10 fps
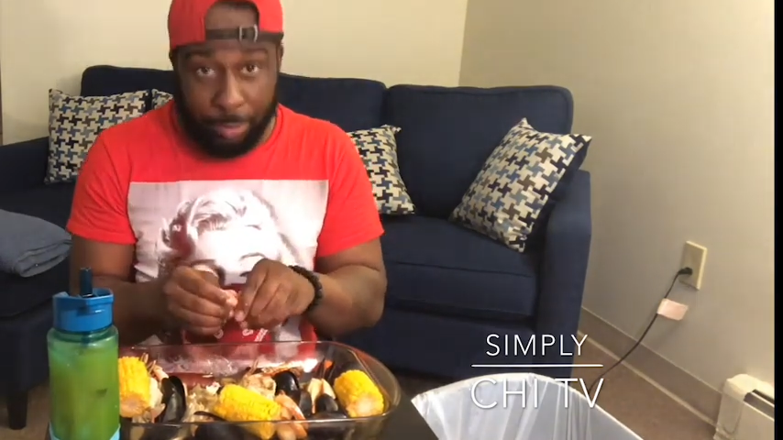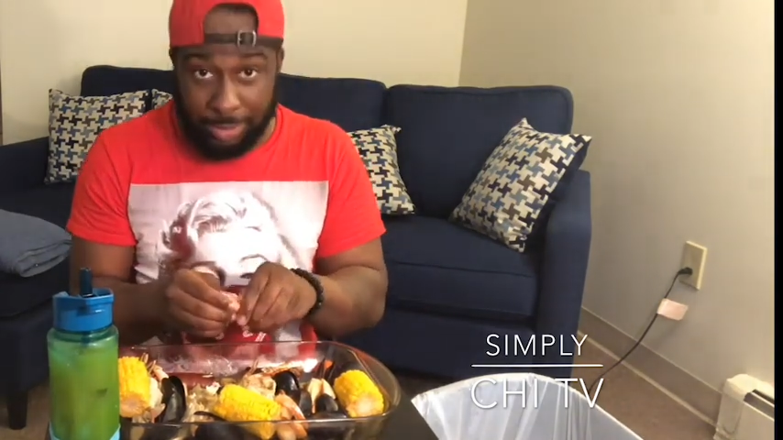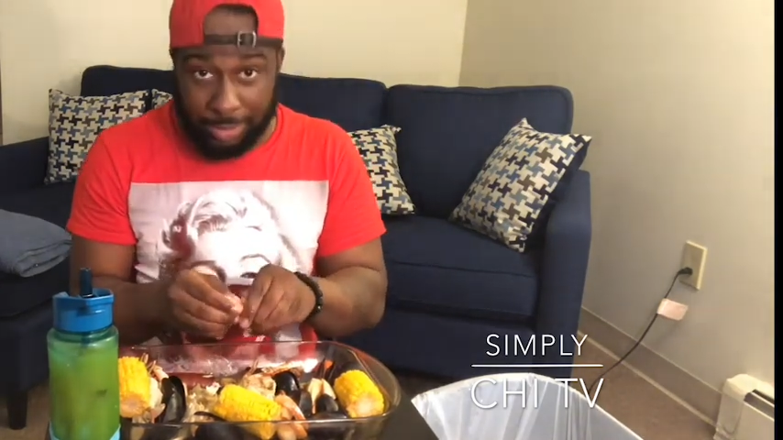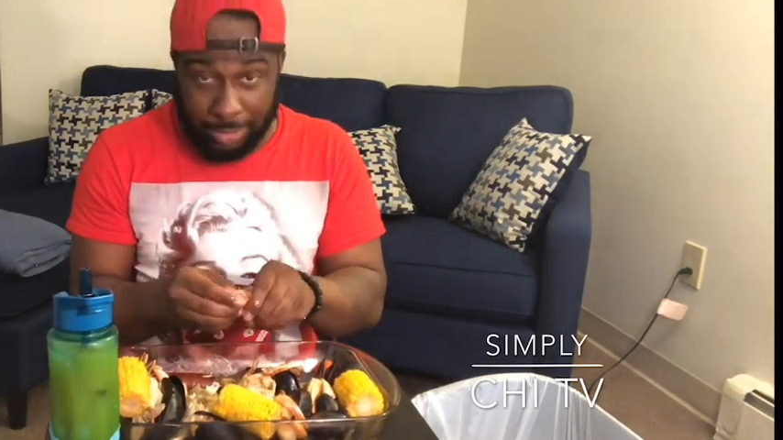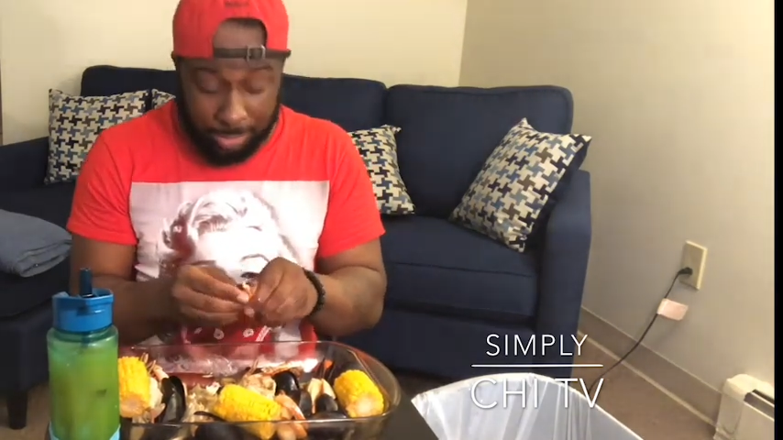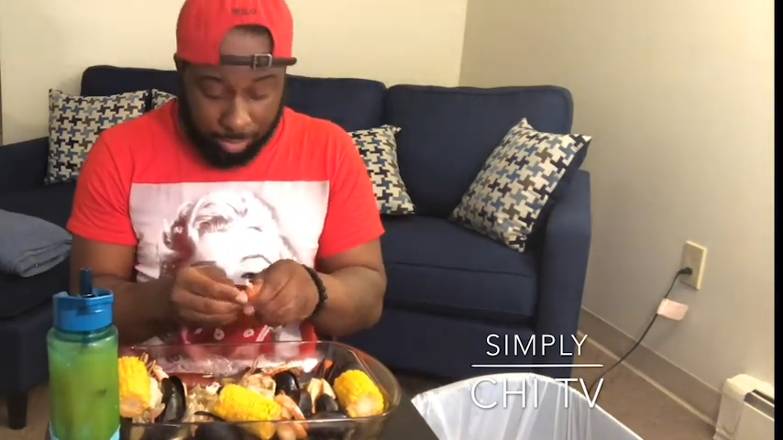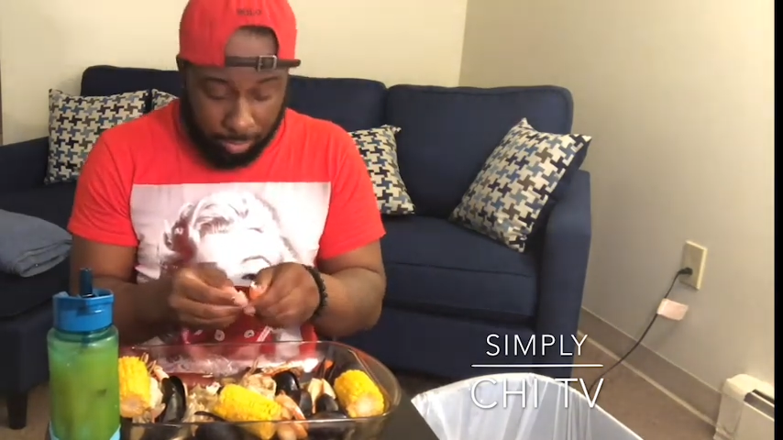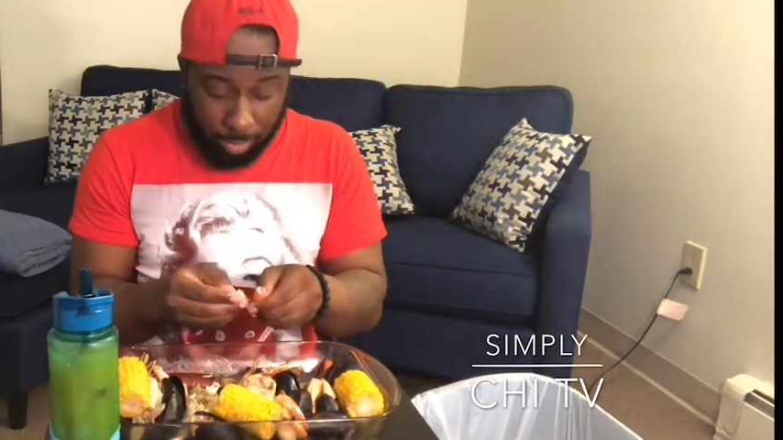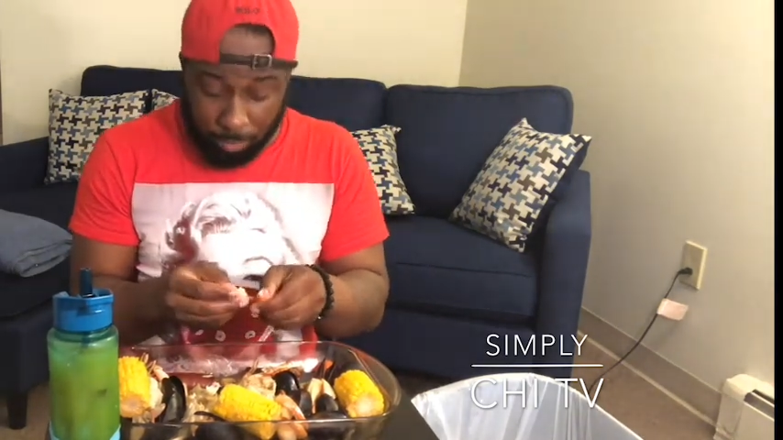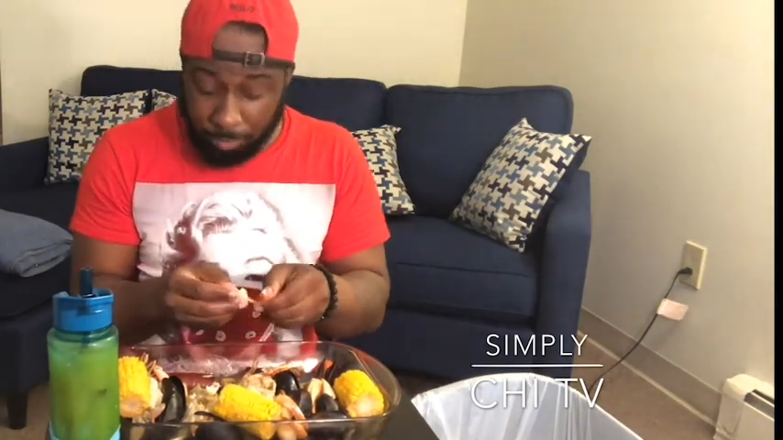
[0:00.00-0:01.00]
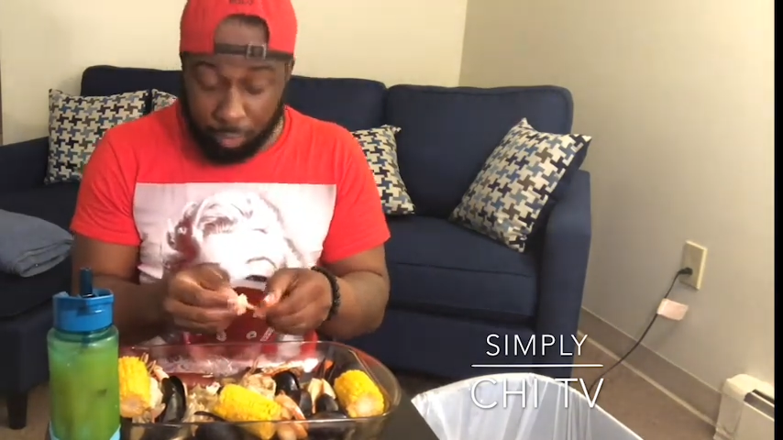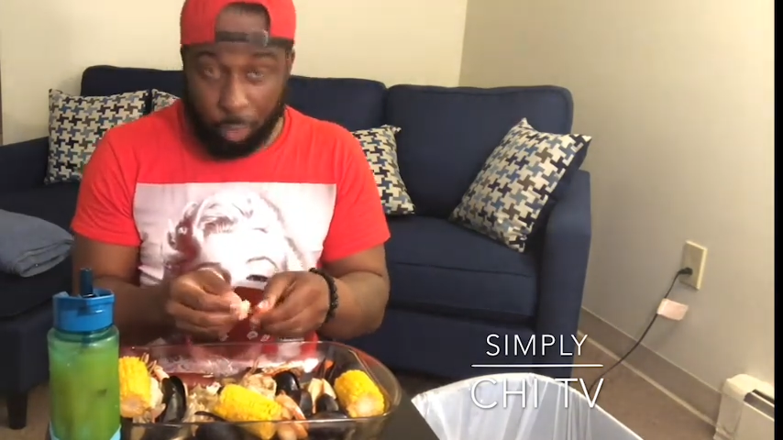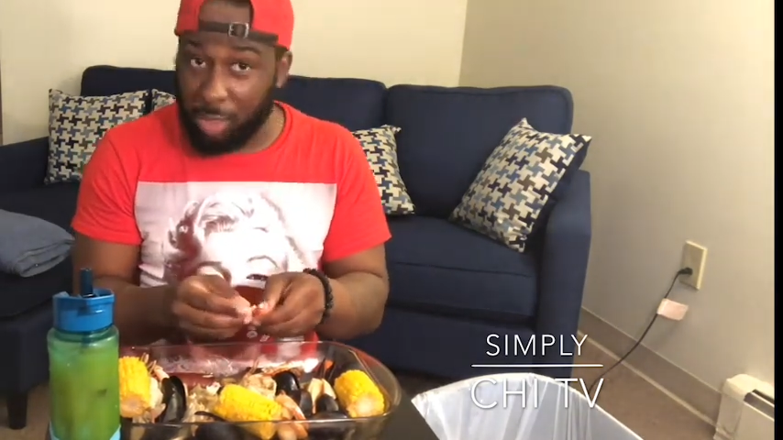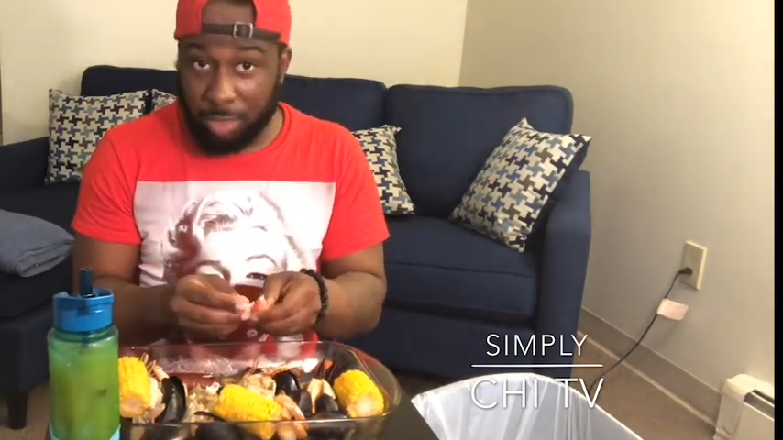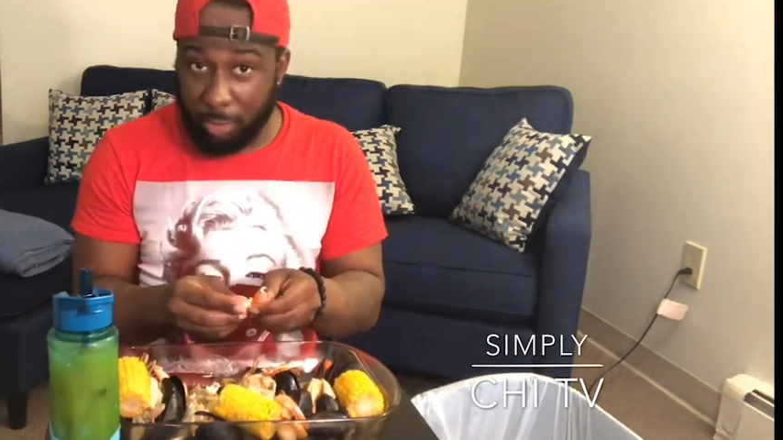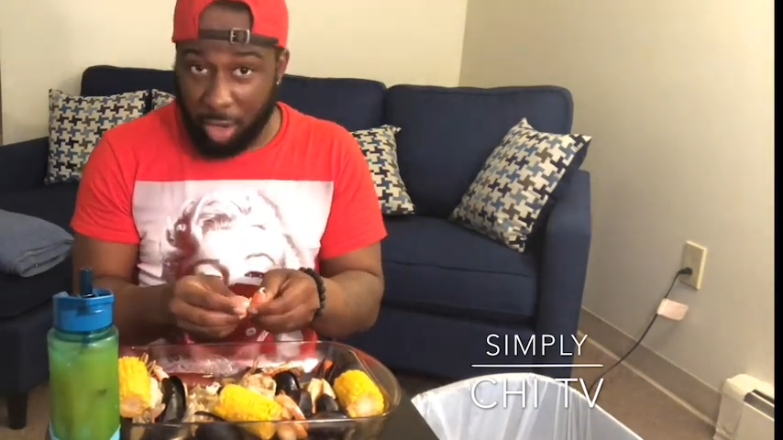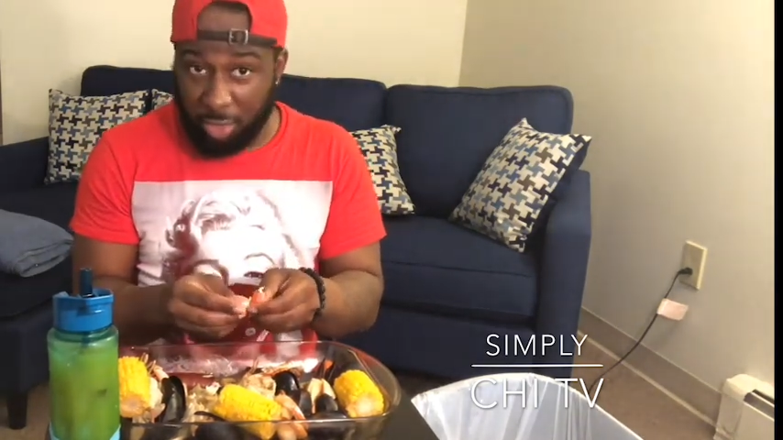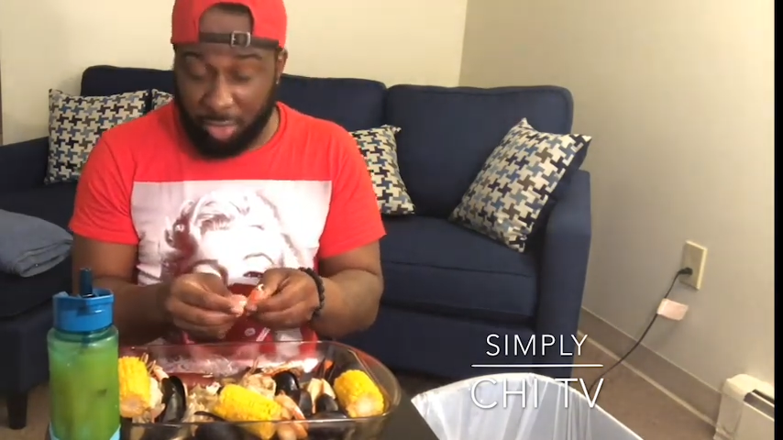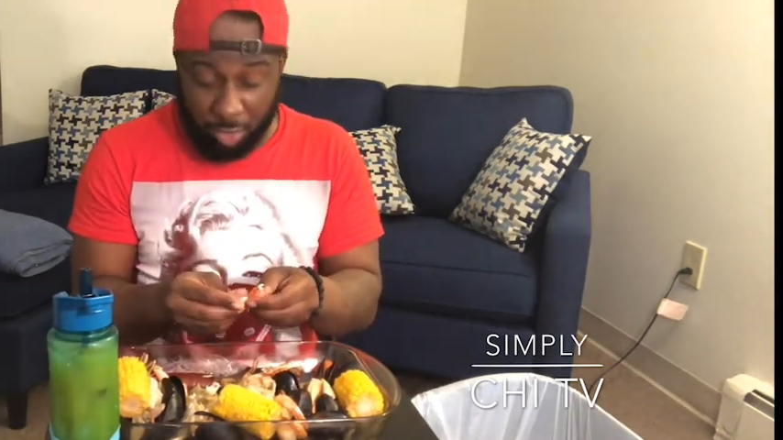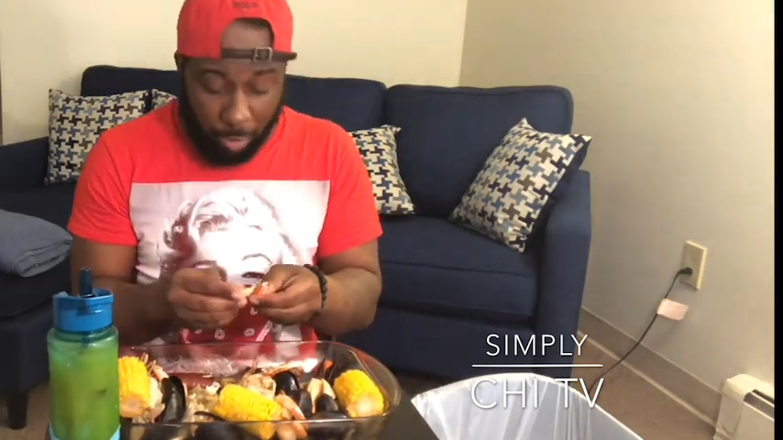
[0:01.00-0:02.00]
business, wasn't
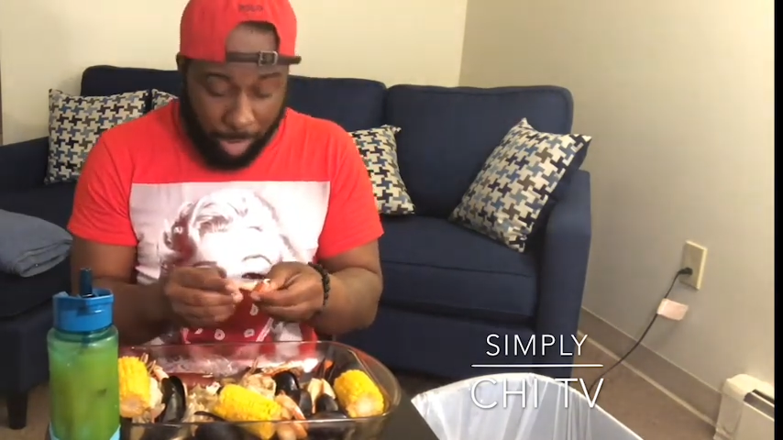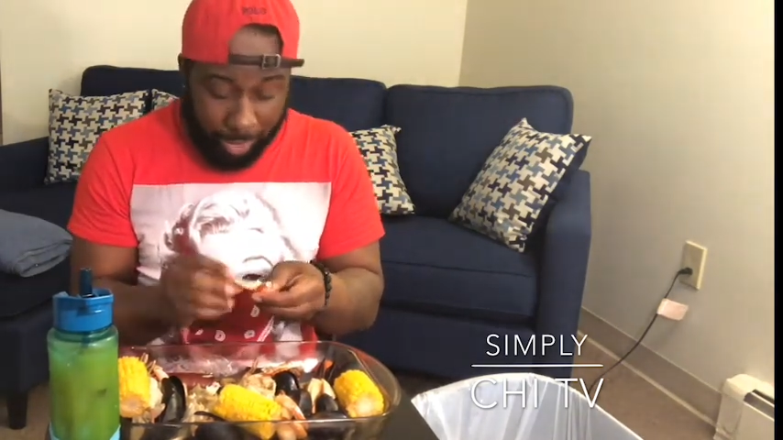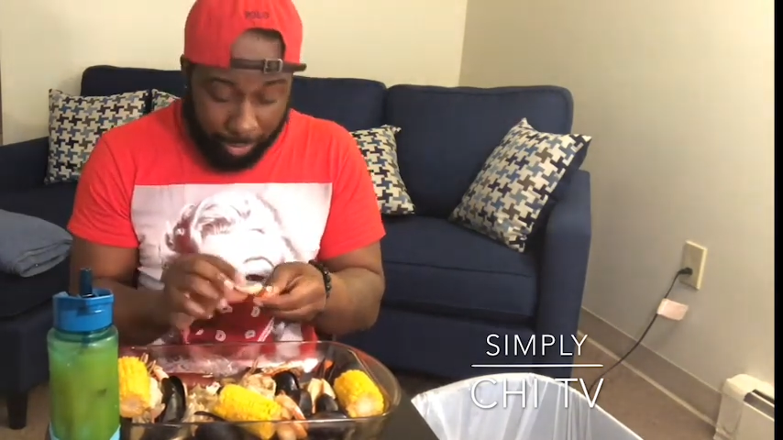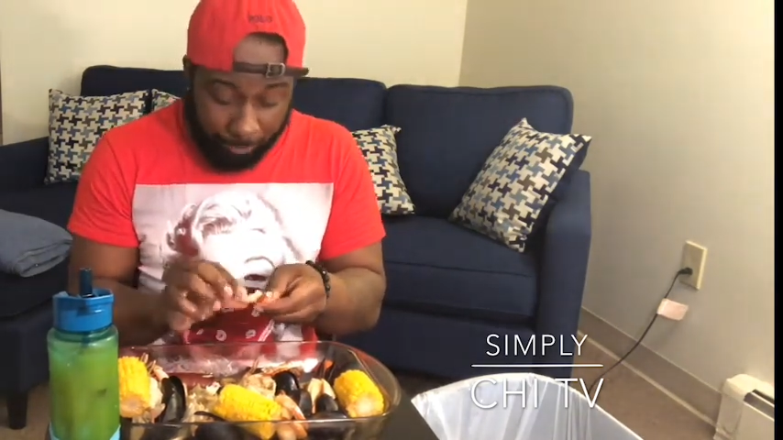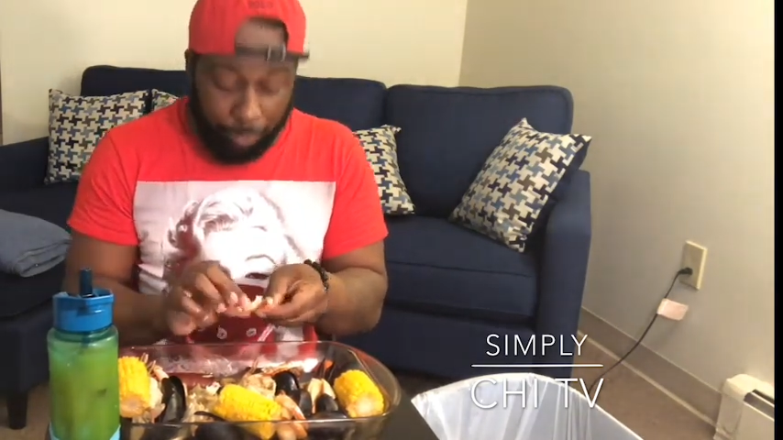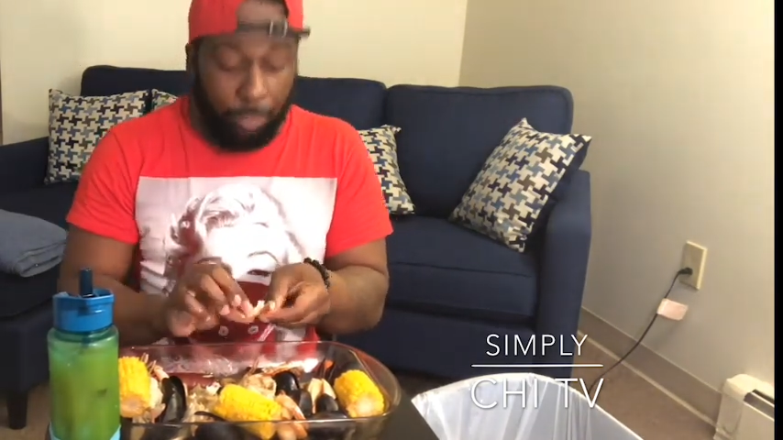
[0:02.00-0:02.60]
bothering nobody.